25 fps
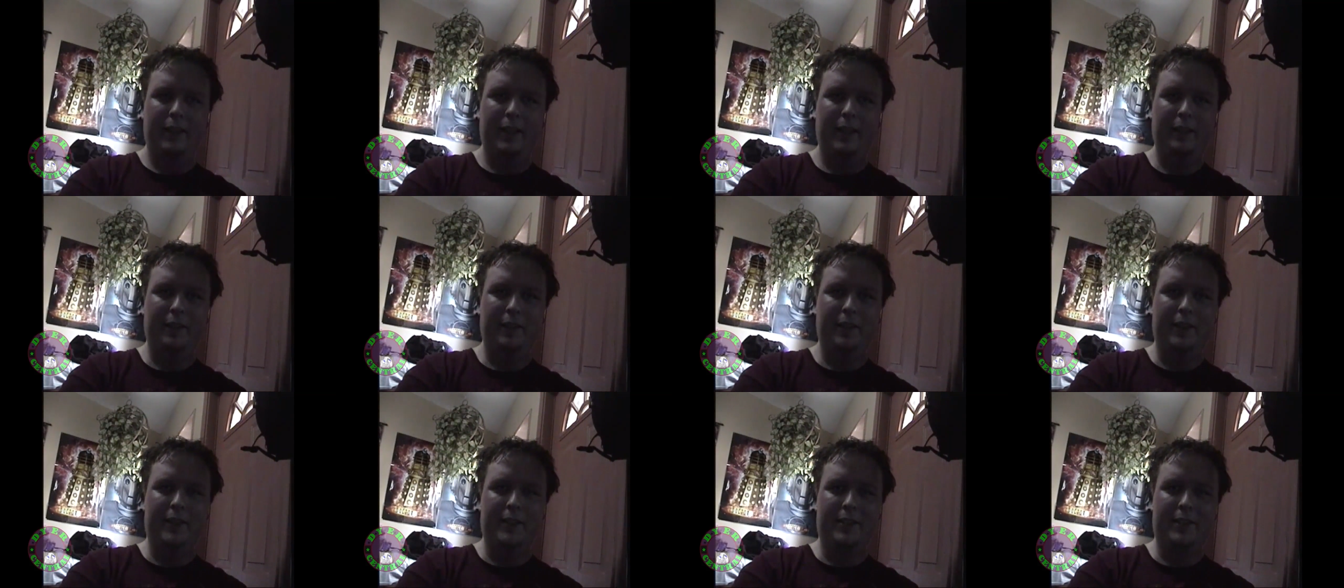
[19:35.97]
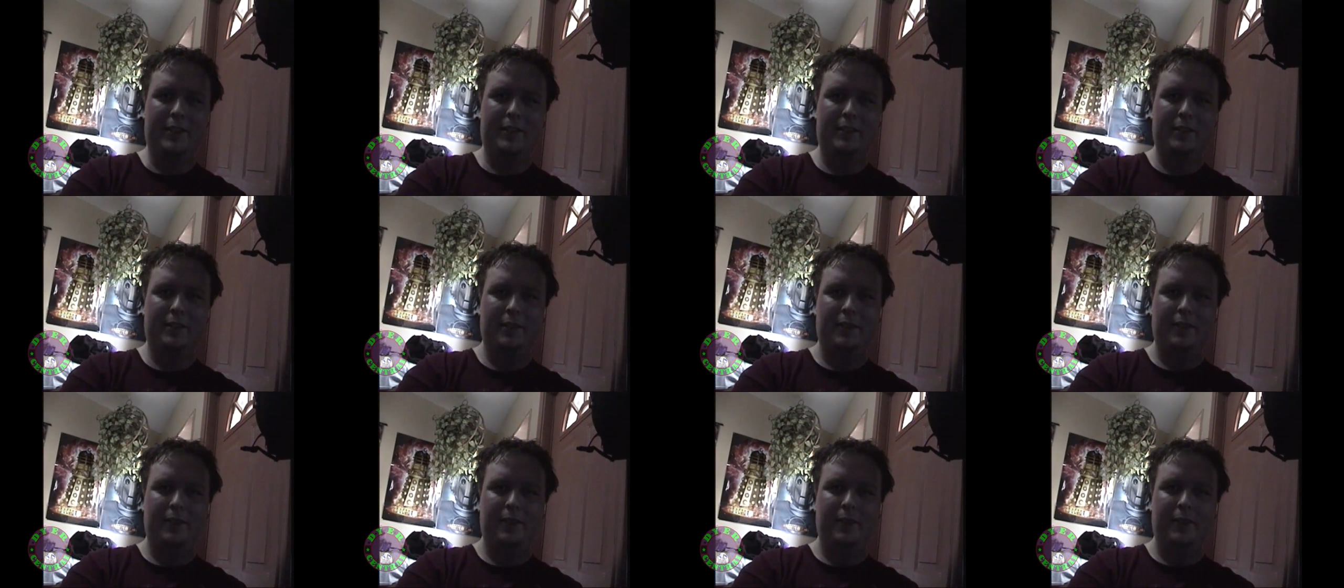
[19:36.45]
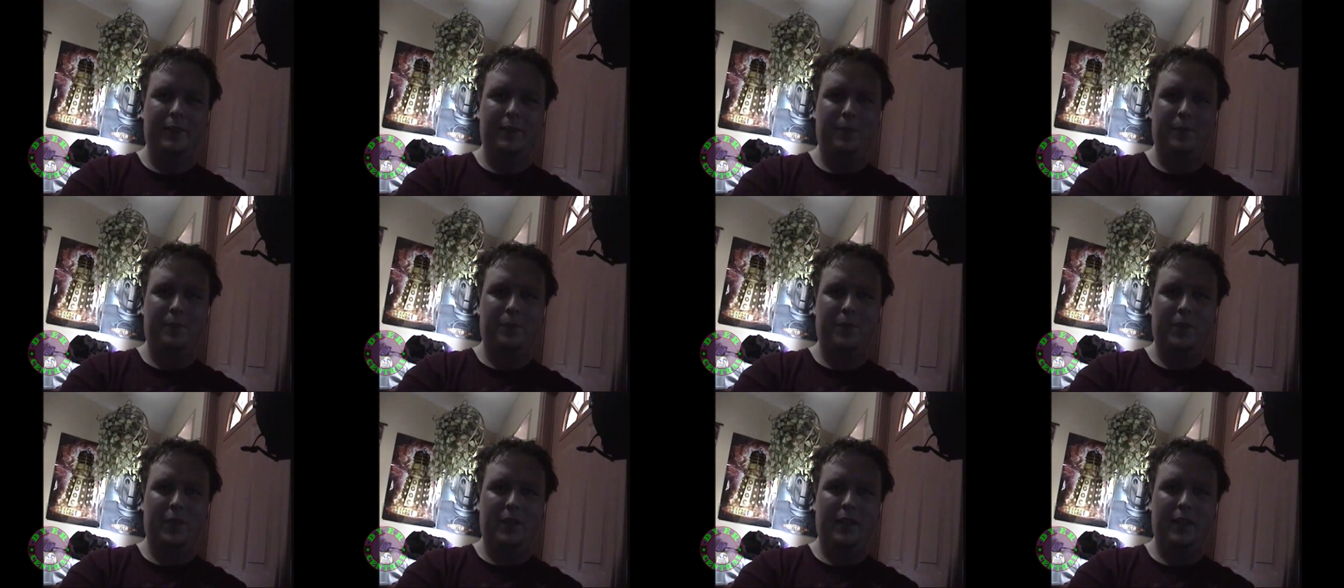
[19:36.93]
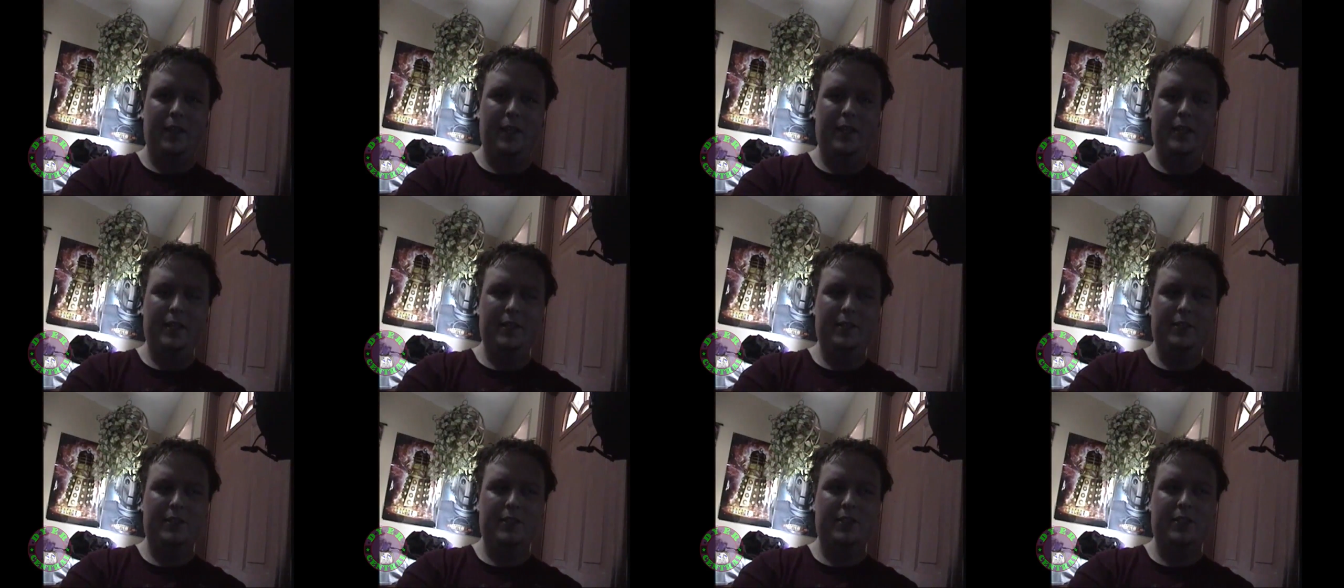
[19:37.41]
in this.
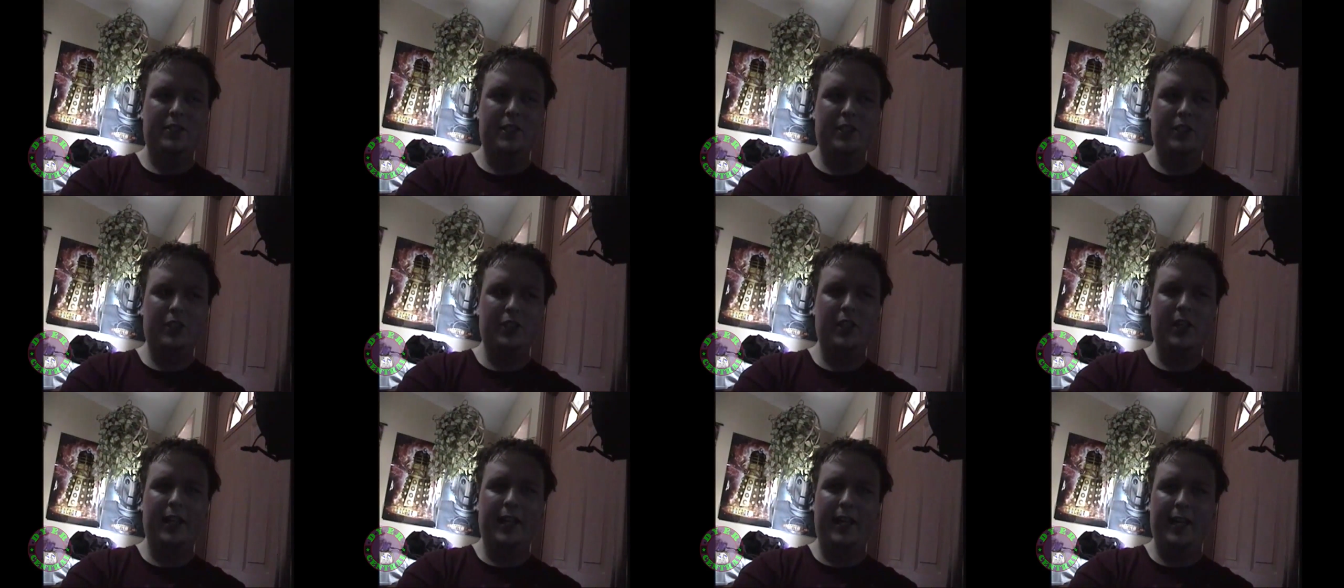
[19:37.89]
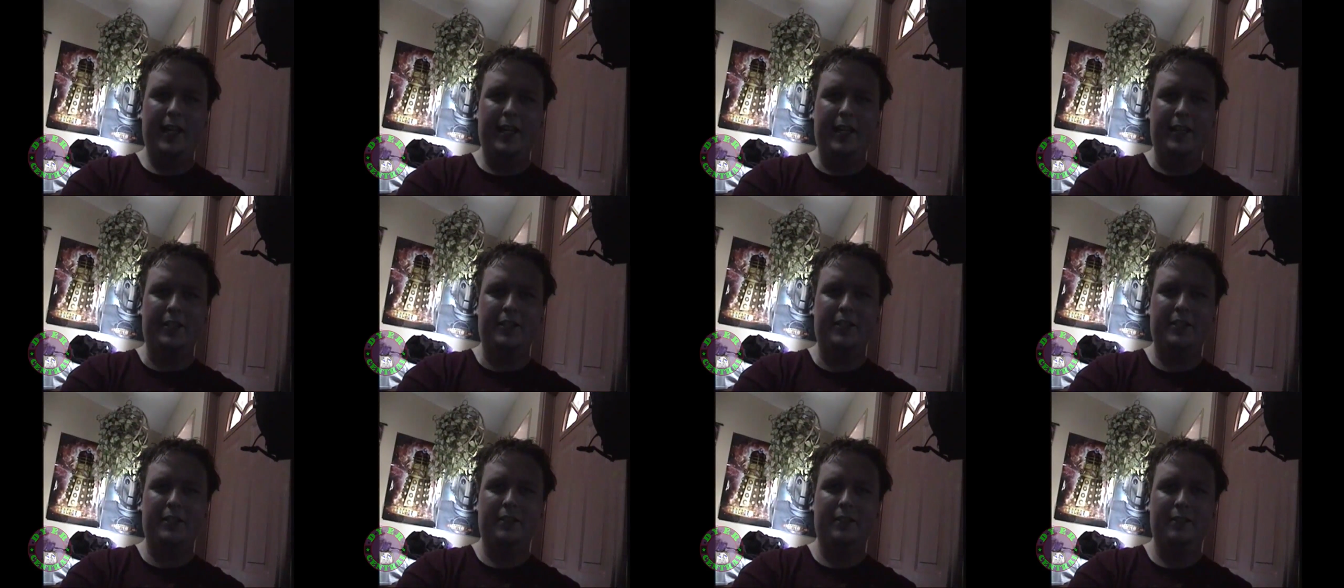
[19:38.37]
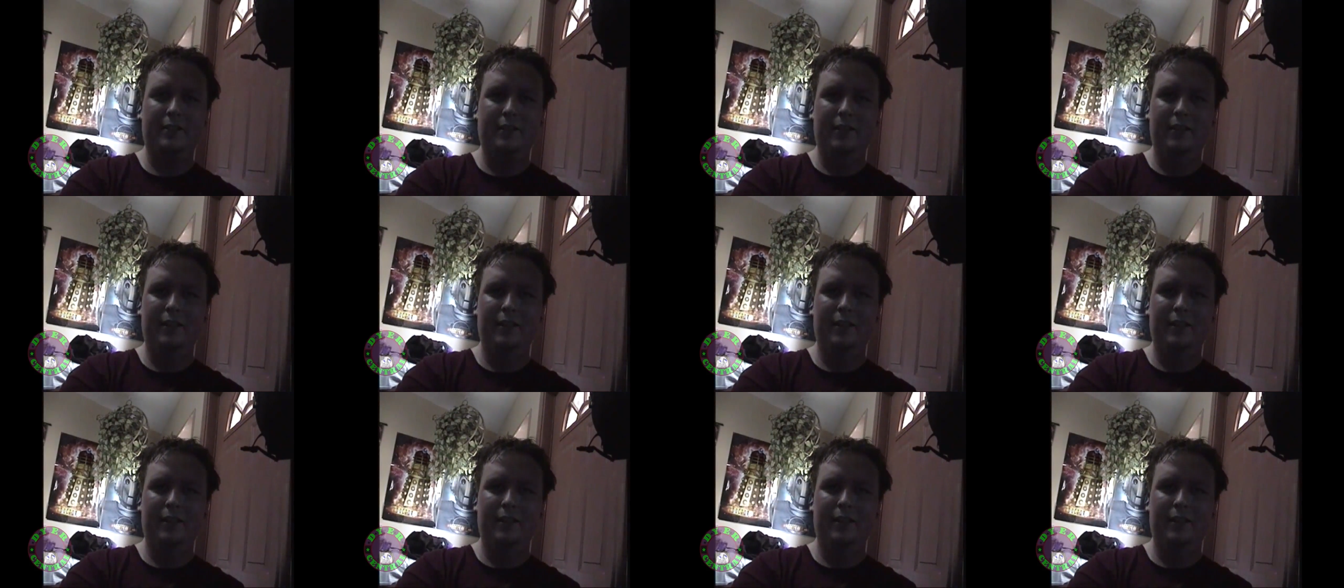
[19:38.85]
He is such an ass.